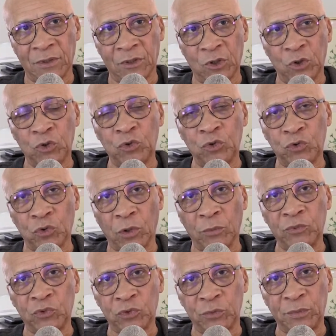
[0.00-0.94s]
Trump
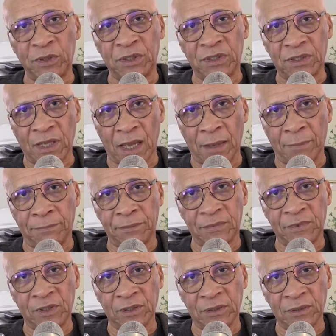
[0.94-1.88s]
should be stopped
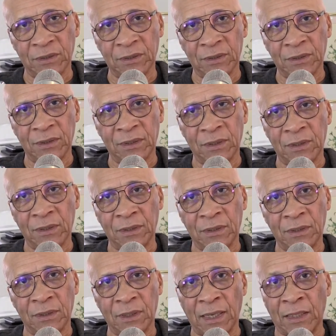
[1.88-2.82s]

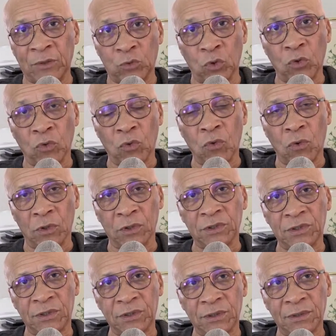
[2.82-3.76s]
at all
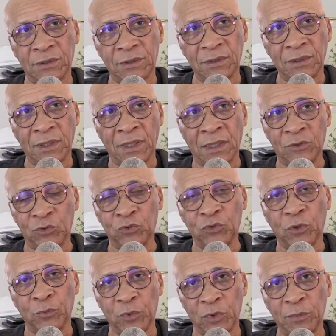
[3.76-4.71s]
costs, and
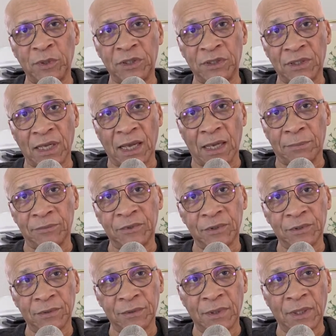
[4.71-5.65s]
Trump will be stopped.
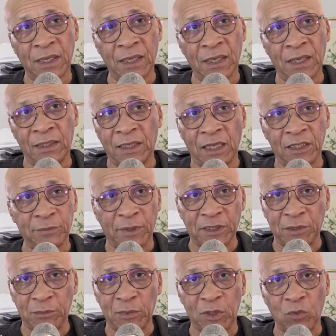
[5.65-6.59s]
And that's
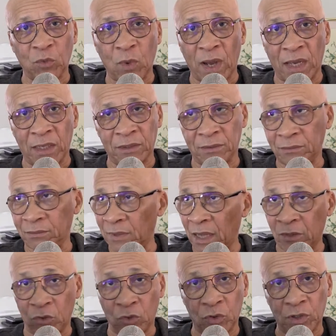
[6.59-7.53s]
possibly why I
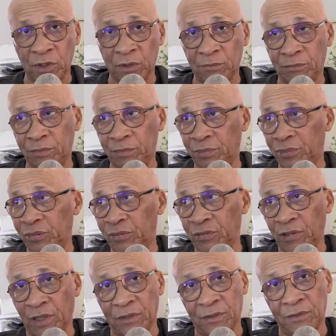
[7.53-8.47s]
know he
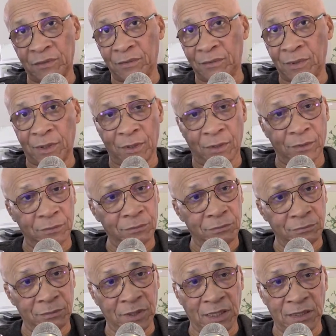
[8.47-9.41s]
said,
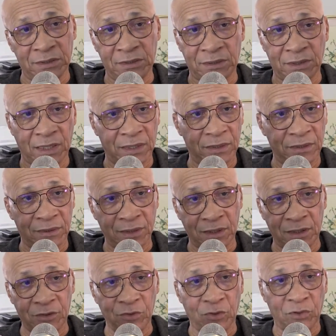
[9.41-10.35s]
last night he said
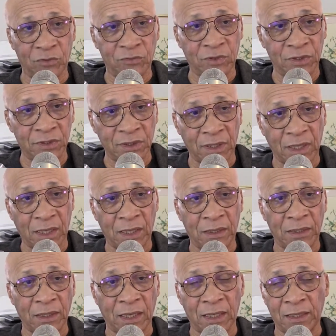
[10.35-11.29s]
he's going to run.
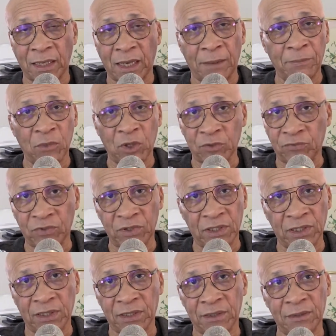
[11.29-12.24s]
I'm not
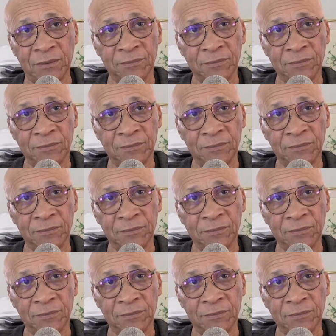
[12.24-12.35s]
feeling it.